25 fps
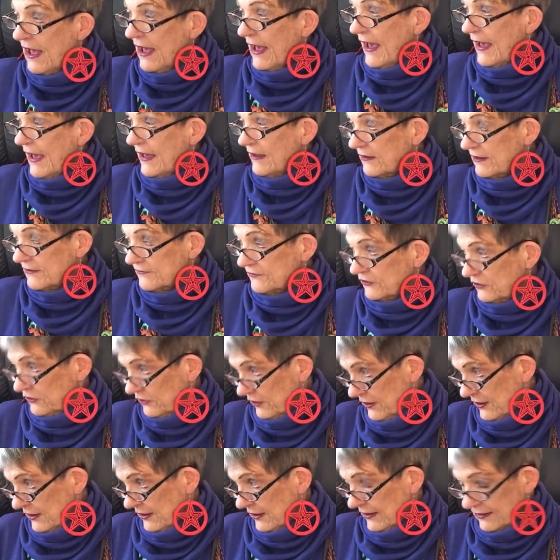However,
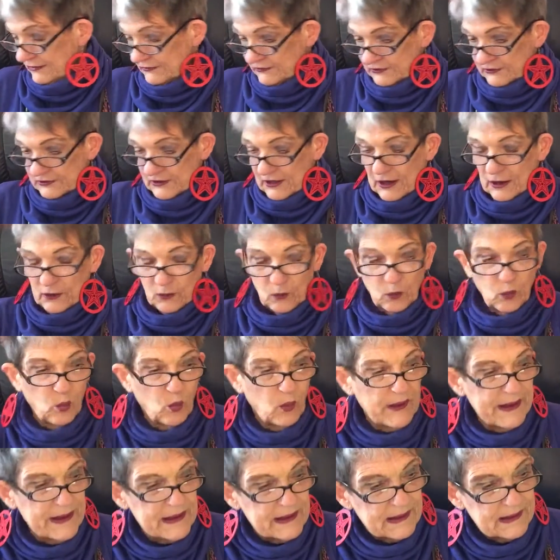it did not
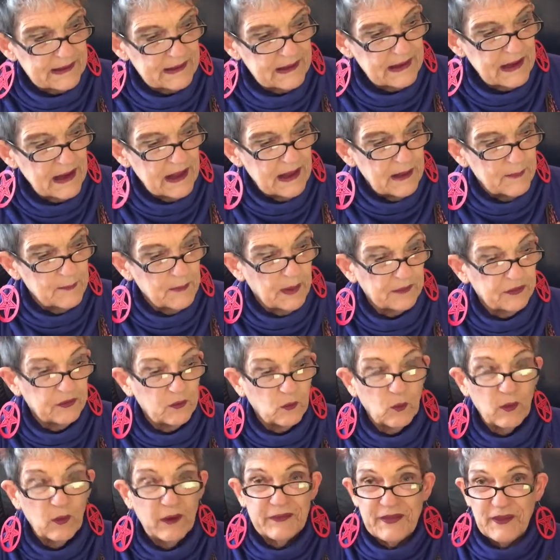win, but the
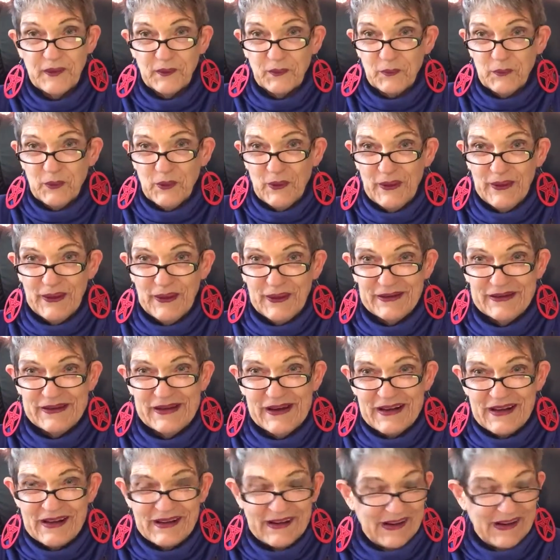one that won,